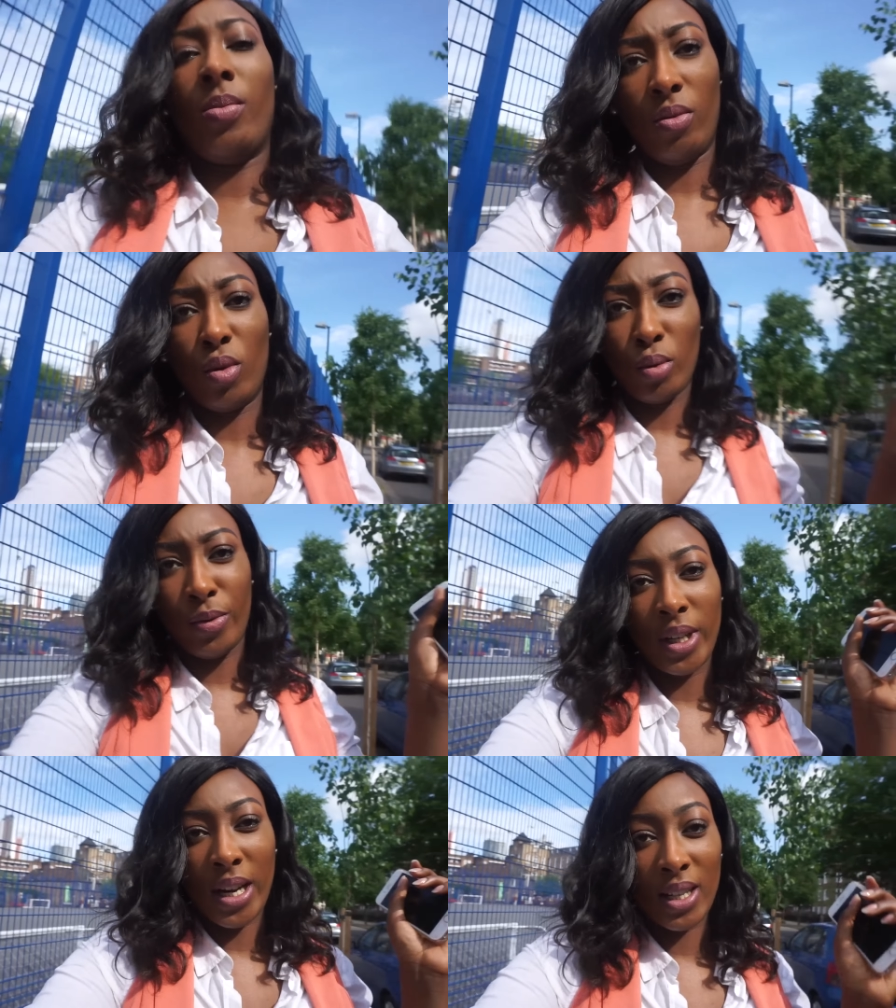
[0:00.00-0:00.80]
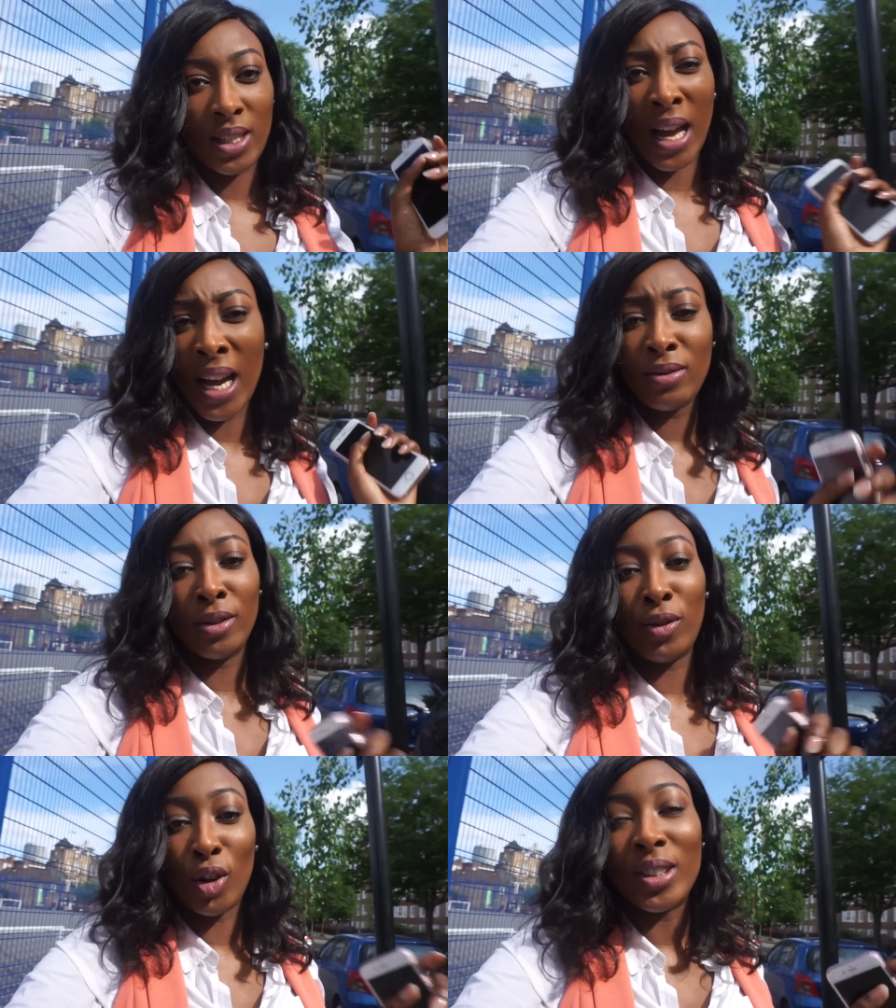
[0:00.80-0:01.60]
be real with you guys. I
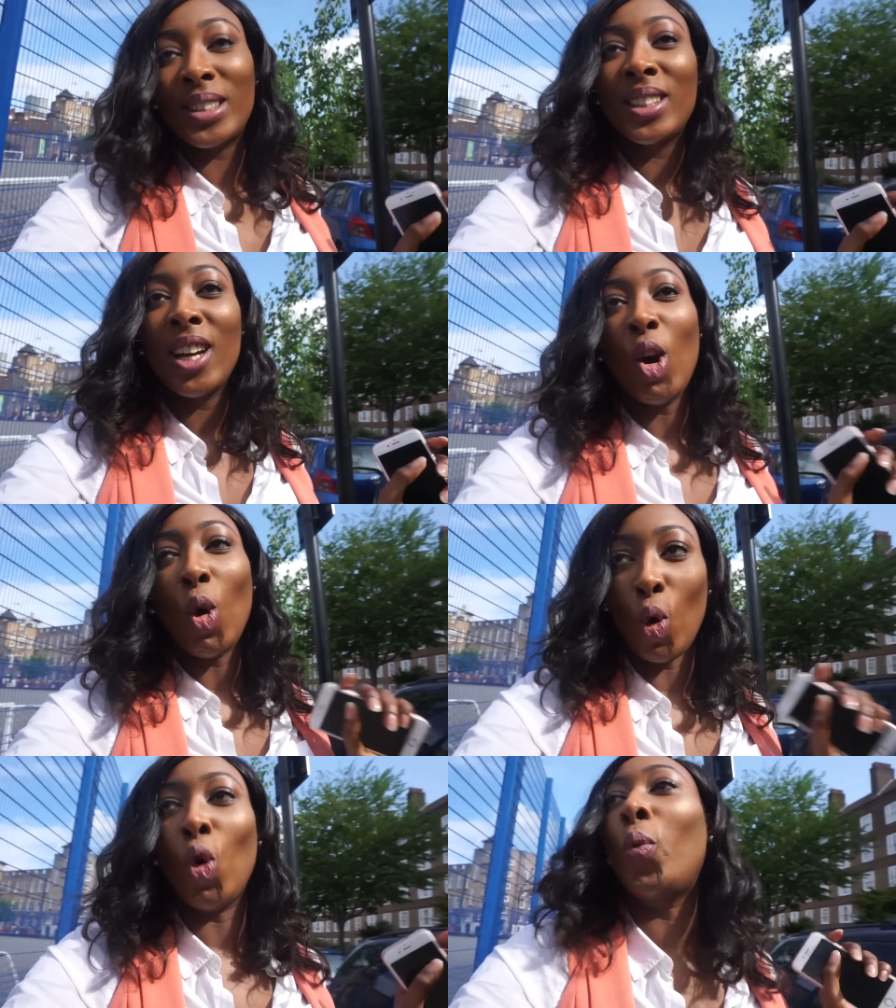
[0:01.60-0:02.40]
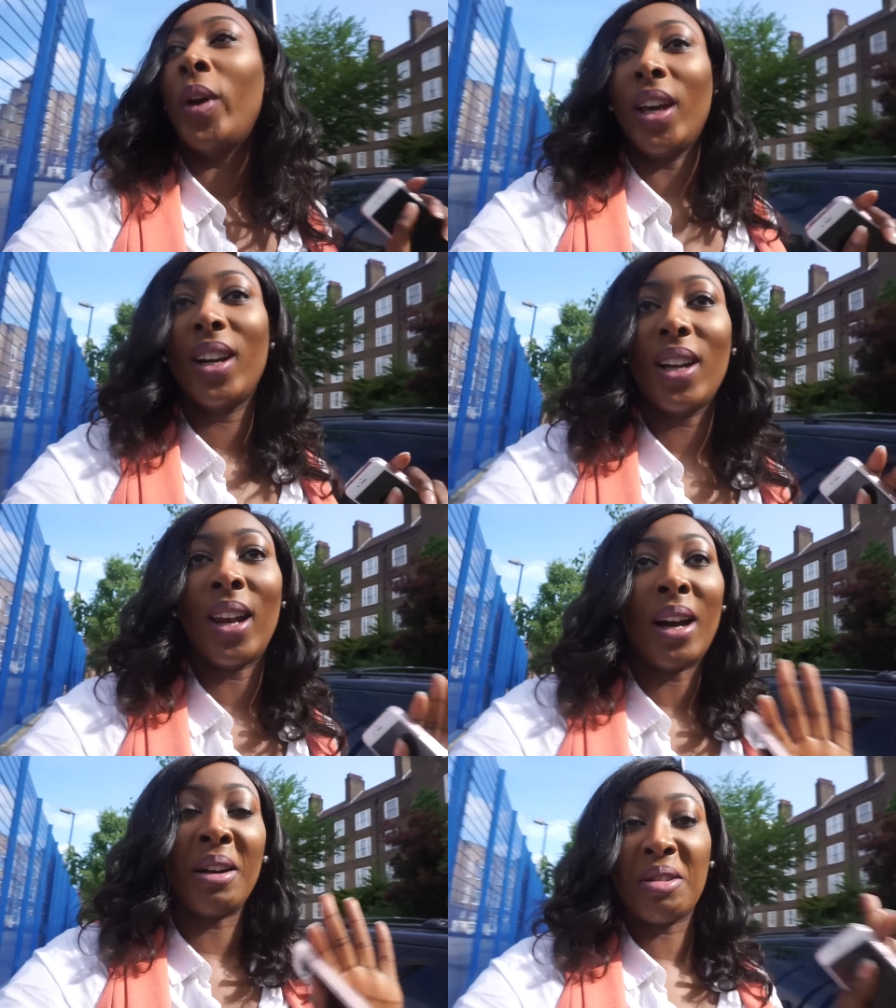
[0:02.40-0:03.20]
haven't vlogged all week.
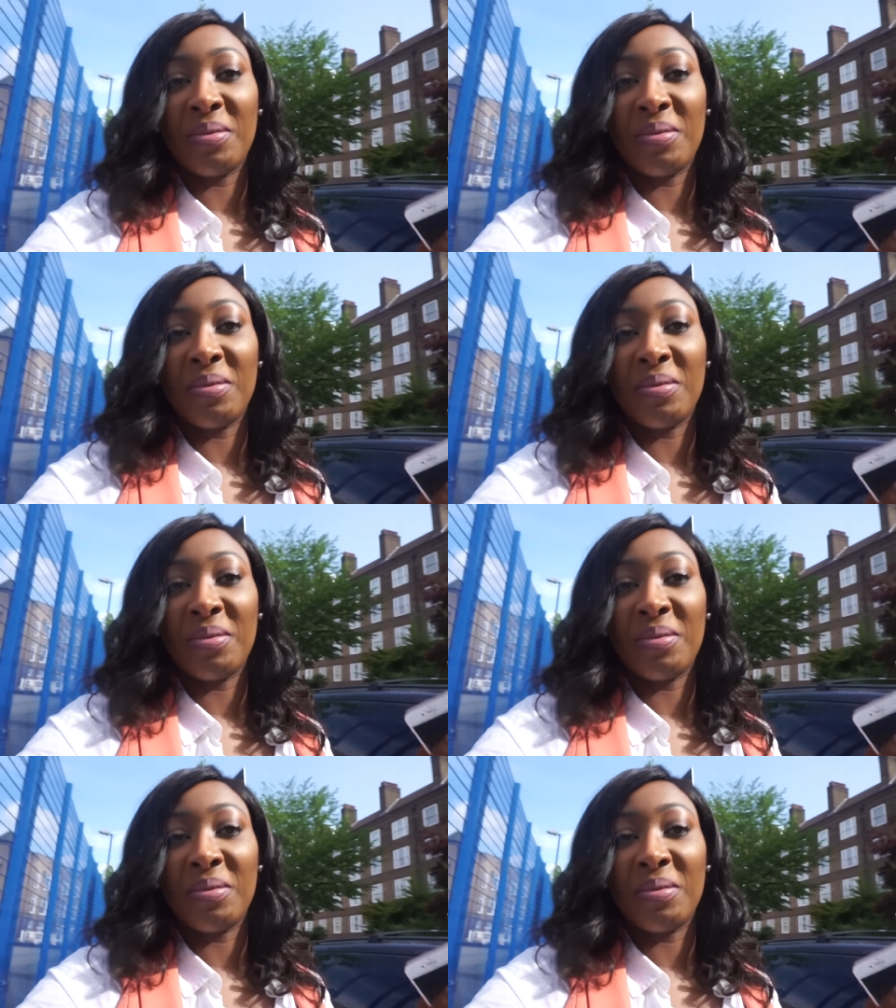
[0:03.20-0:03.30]
Like,